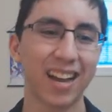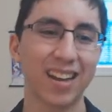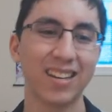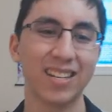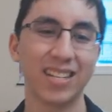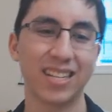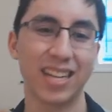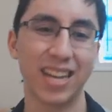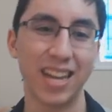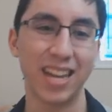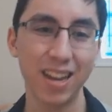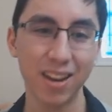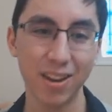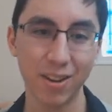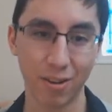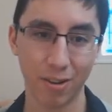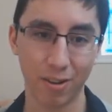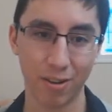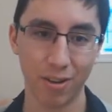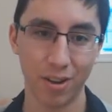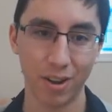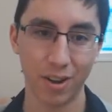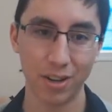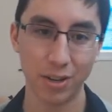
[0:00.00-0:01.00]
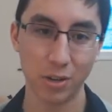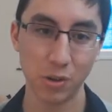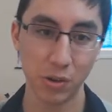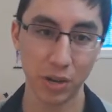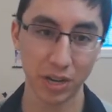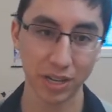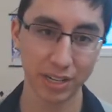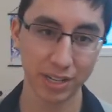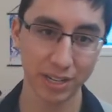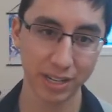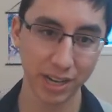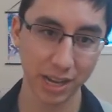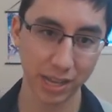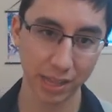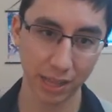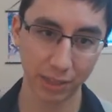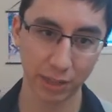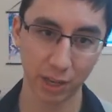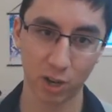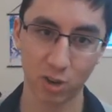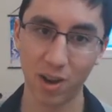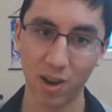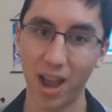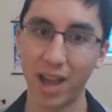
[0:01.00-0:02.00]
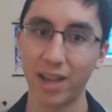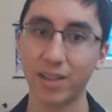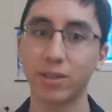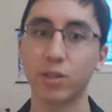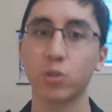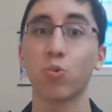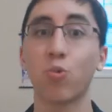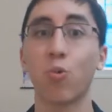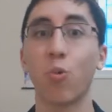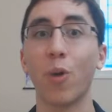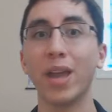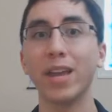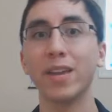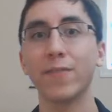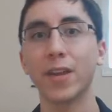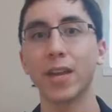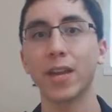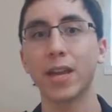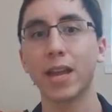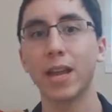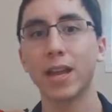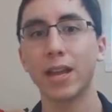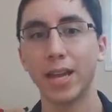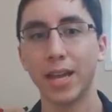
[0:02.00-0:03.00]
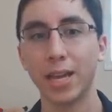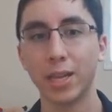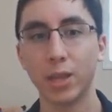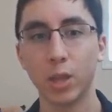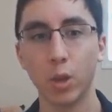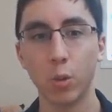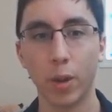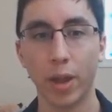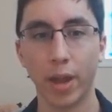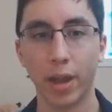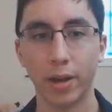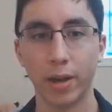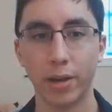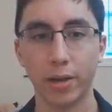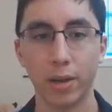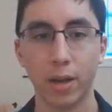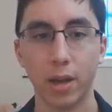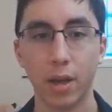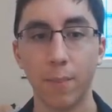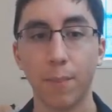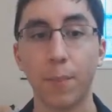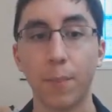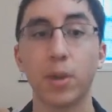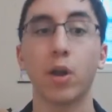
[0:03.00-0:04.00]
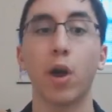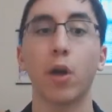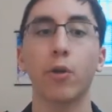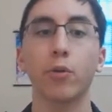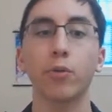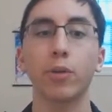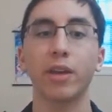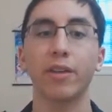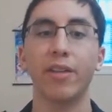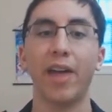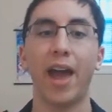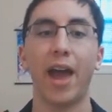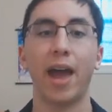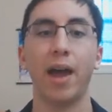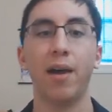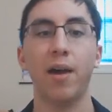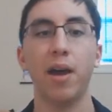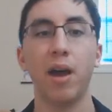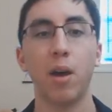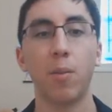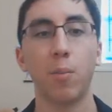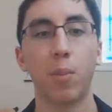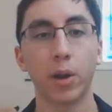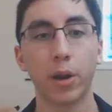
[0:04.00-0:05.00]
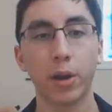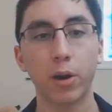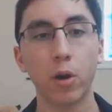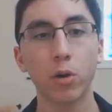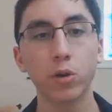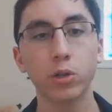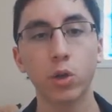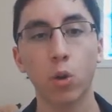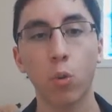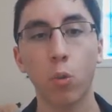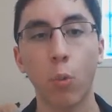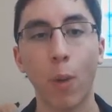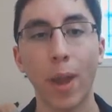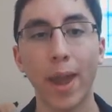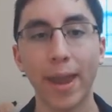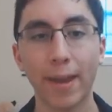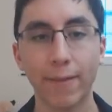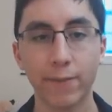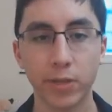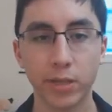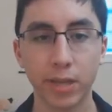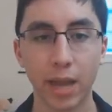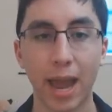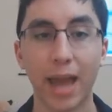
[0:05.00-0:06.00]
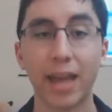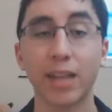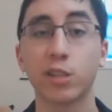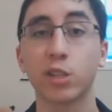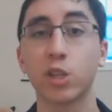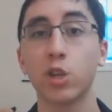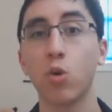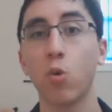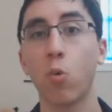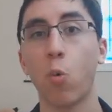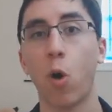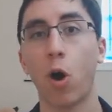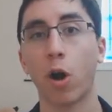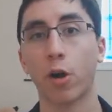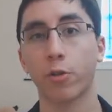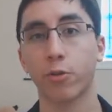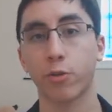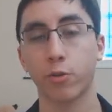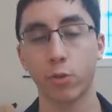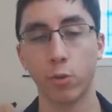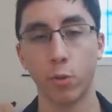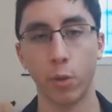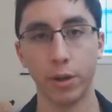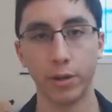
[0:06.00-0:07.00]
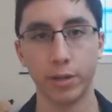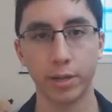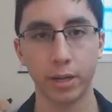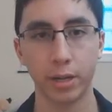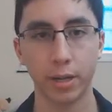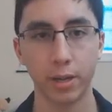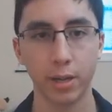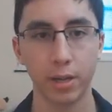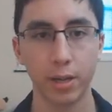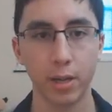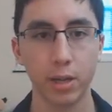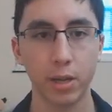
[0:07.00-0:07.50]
Because here, you can see that the grass is waving in the wind. But not only that, but it also waves as you walk through it.